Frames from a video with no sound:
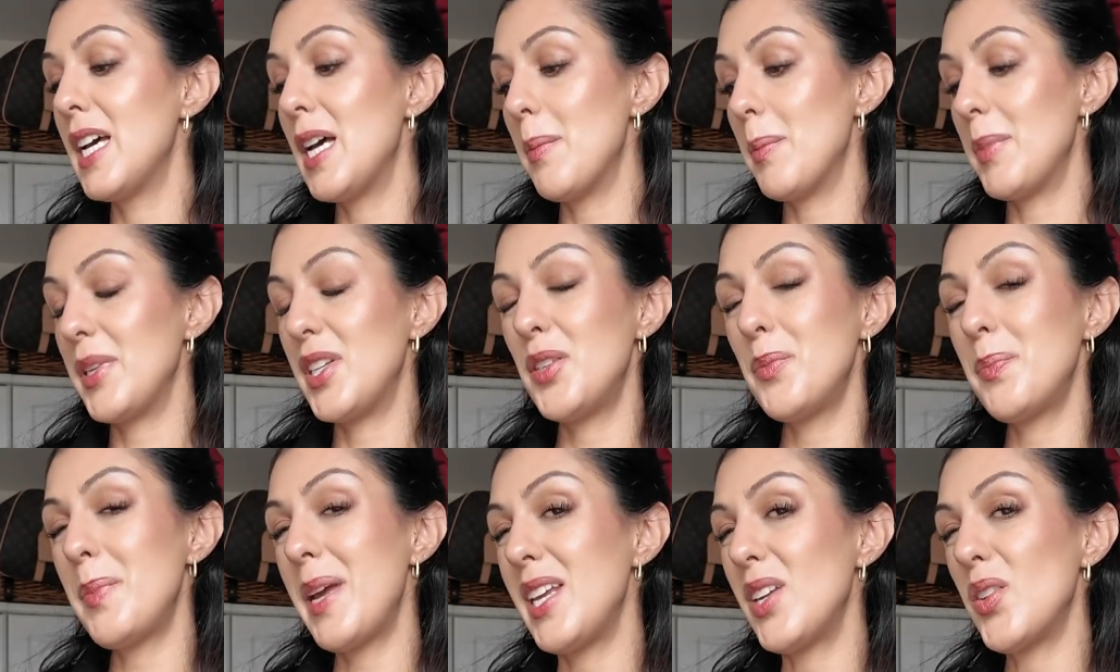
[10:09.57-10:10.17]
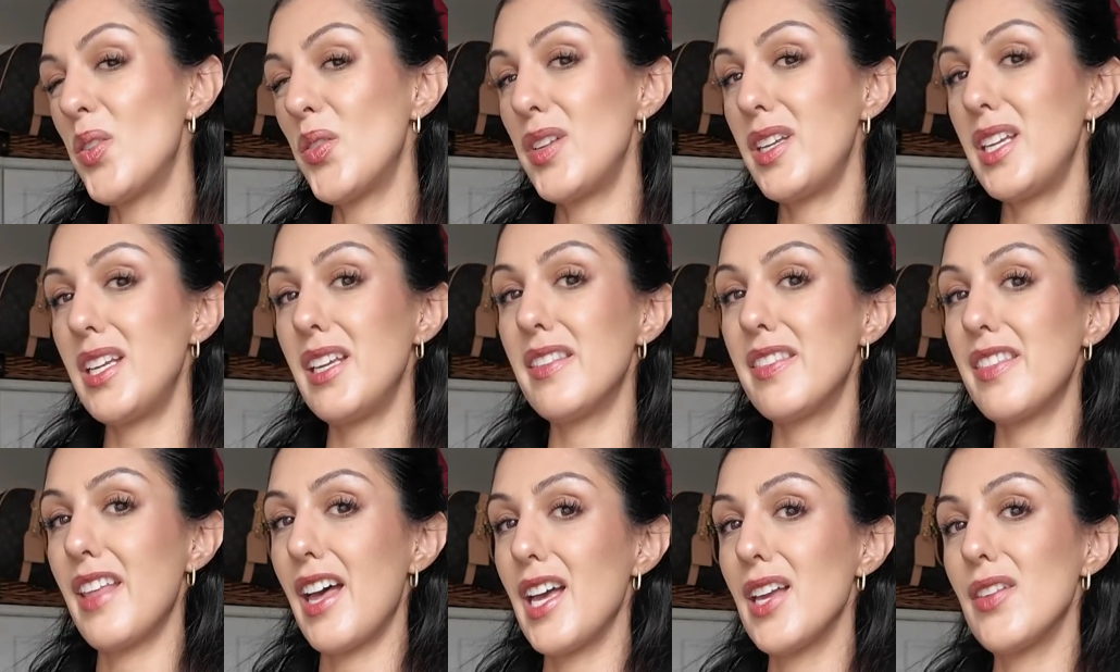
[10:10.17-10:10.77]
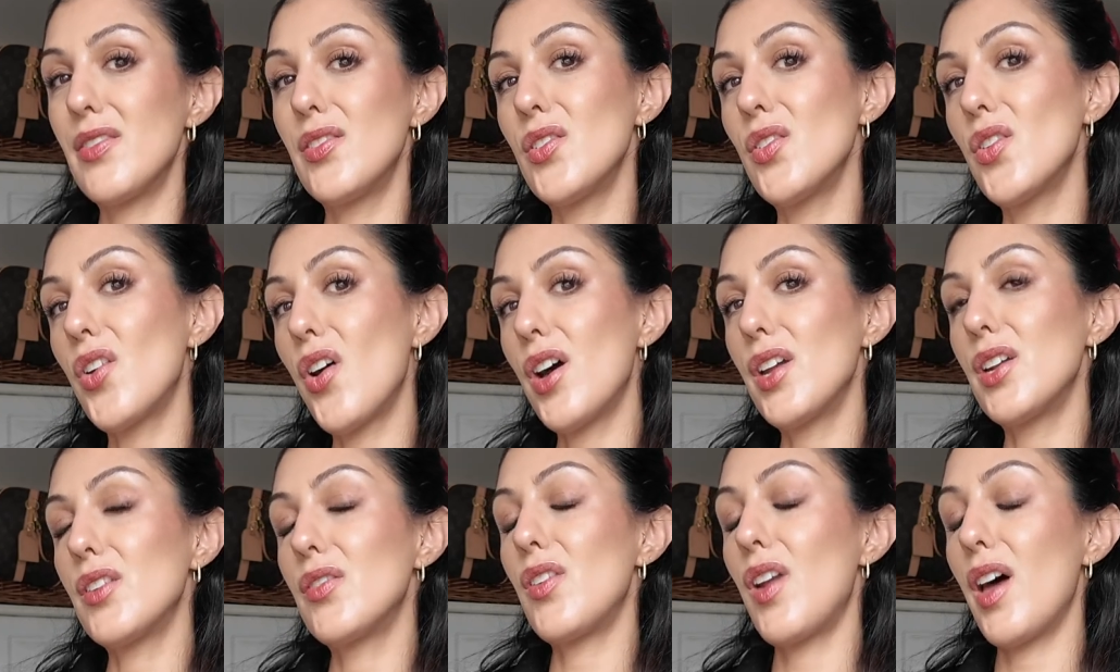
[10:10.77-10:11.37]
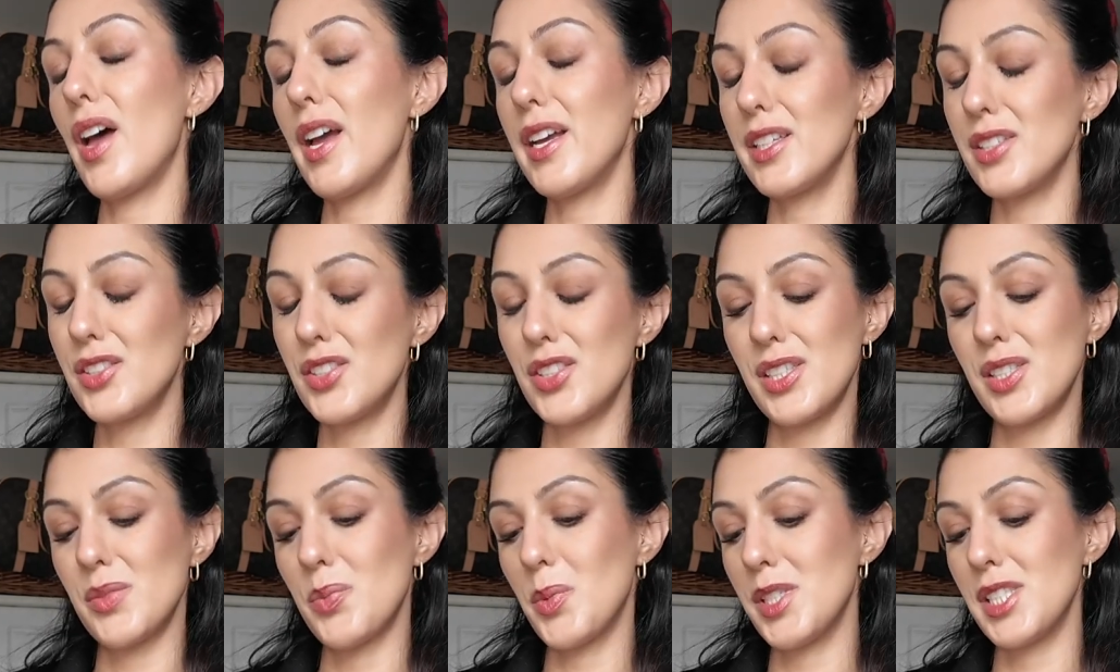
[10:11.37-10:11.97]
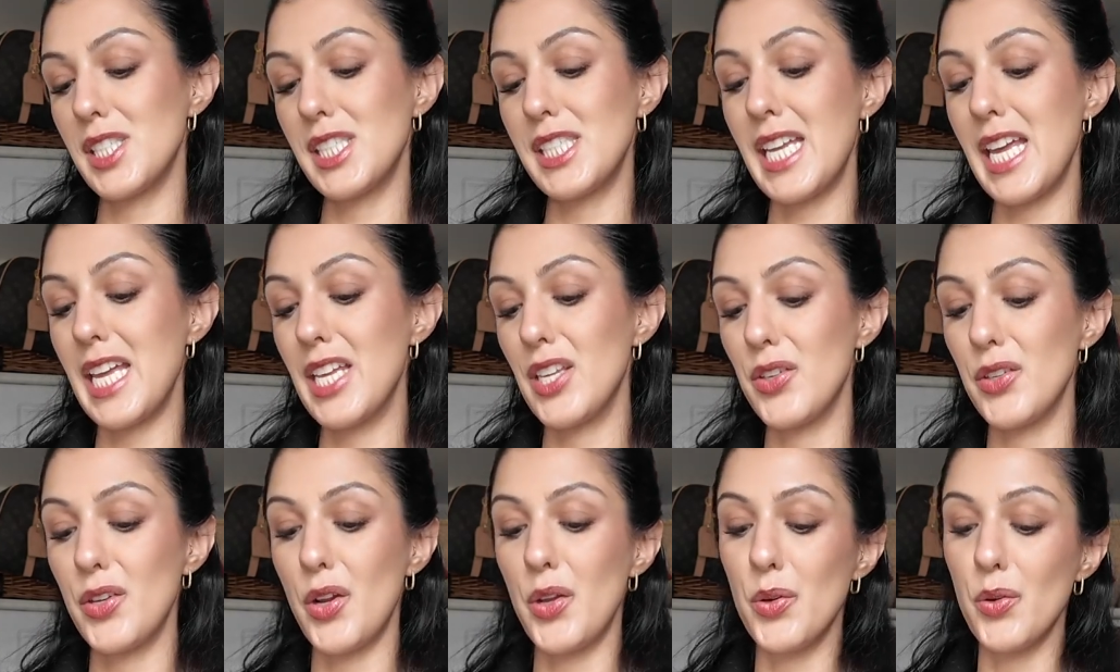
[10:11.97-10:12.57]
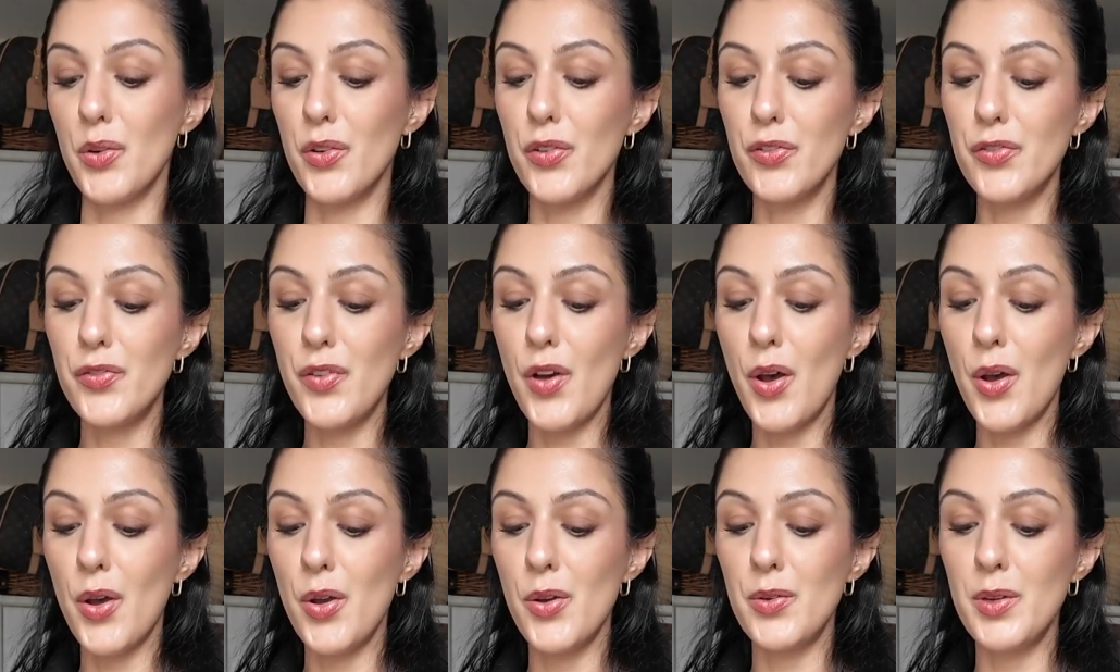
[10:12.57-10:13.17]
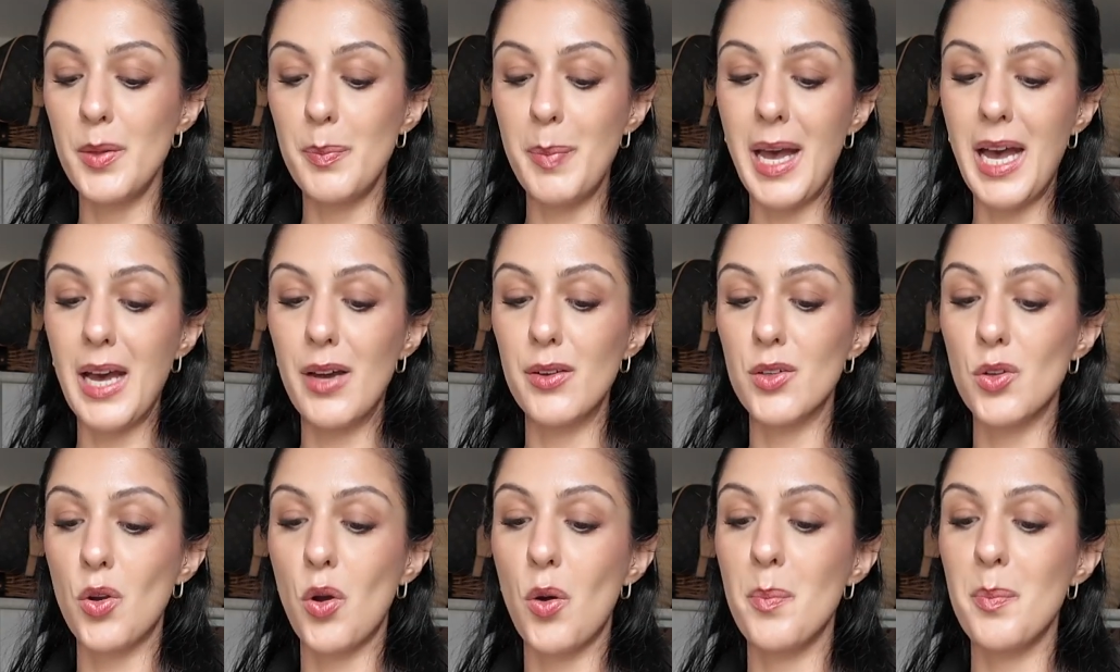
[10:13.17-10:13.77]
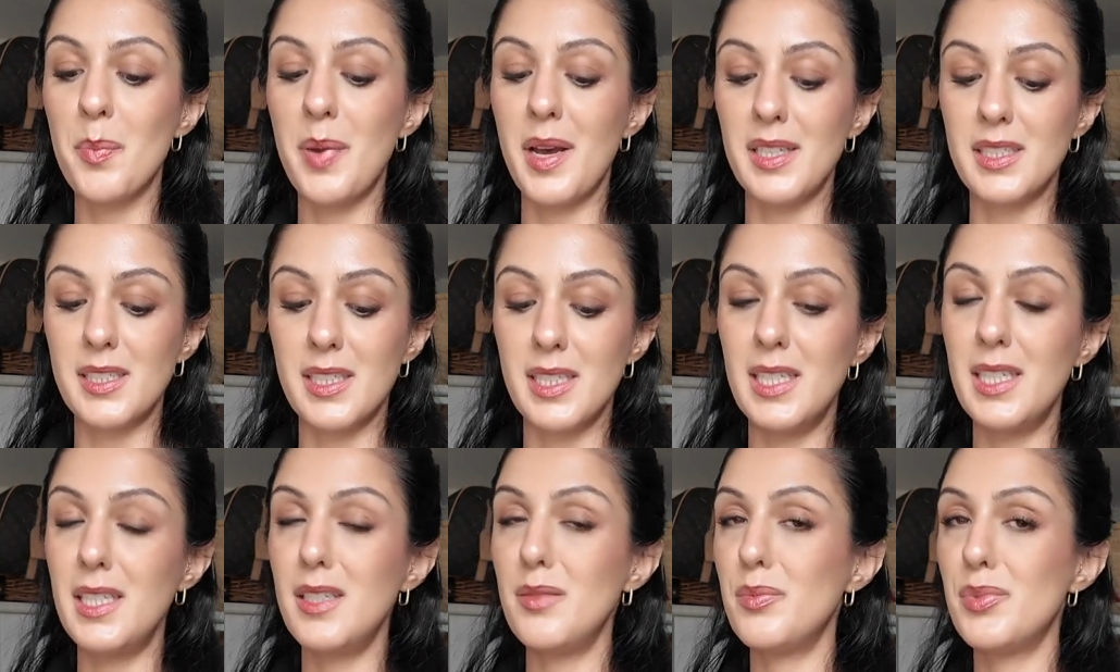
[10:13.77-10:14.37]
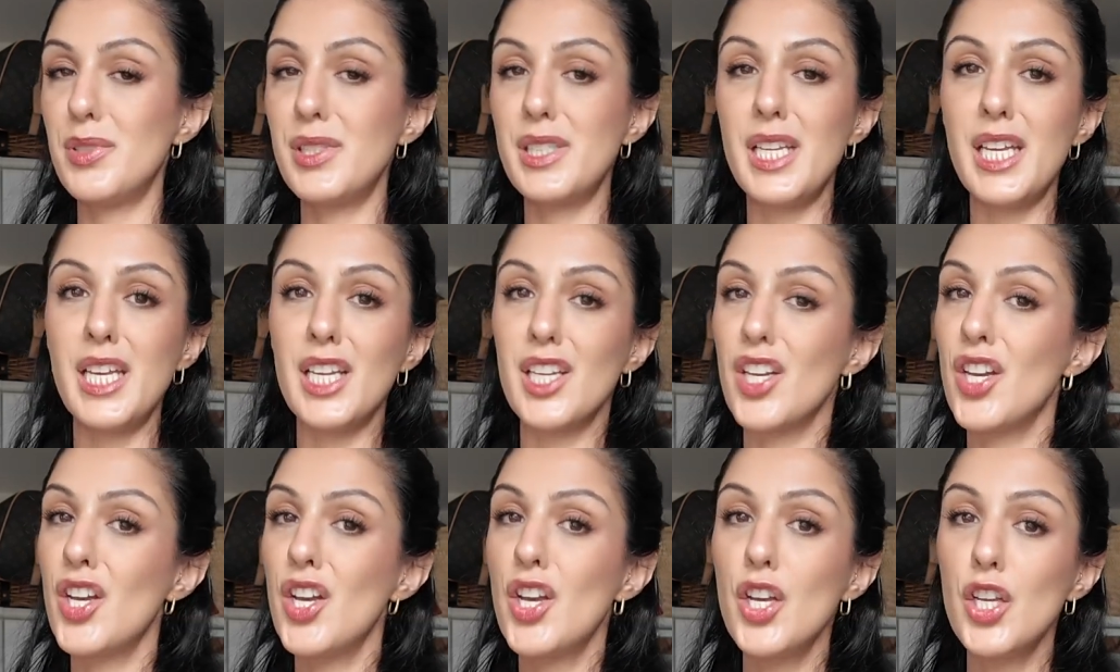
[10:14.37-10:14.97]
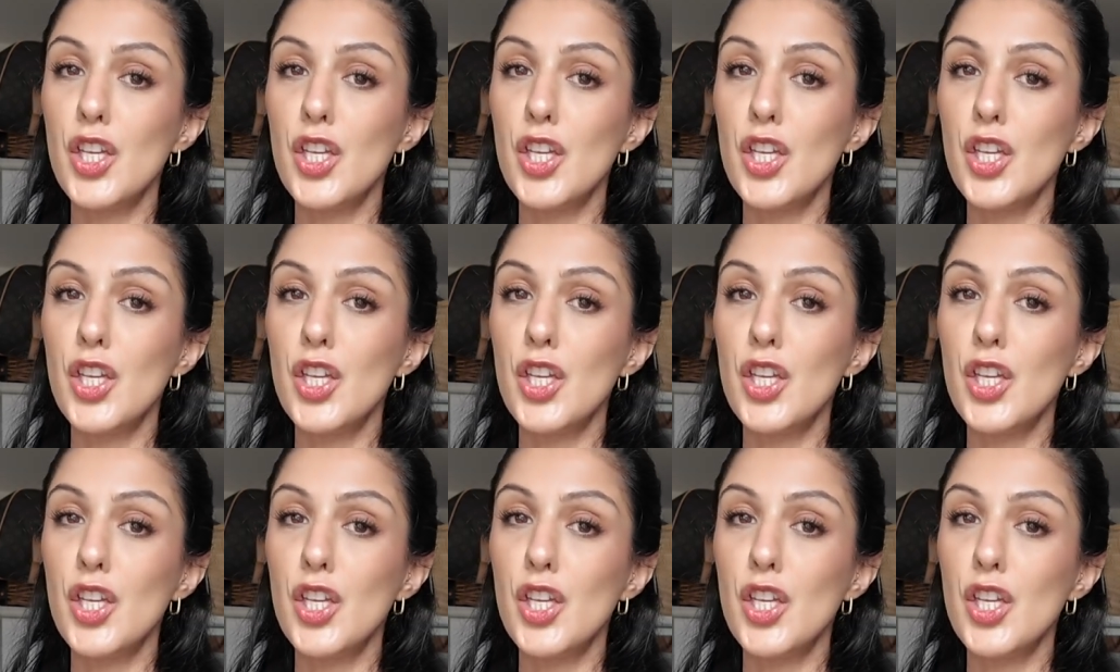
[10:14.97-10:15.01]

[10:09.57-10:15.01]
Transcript: but you may not need that if you're kind of like just want to take, you know, your phone, a powder compact and a lipstick.